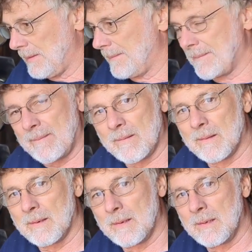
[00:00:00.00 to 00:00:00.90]
and you were
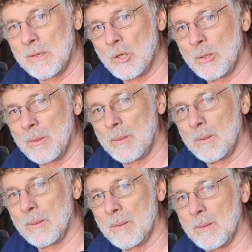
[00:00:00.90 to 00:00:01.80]
riding
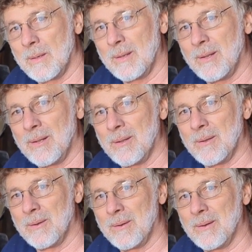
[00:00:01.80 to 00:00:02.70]
dunes on
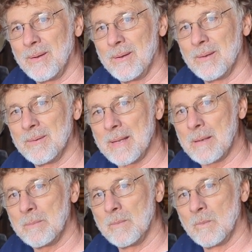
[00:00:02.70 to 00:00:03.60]
road, two up on
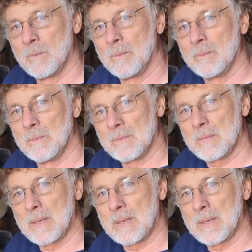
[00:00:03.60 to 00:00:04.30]
road tires.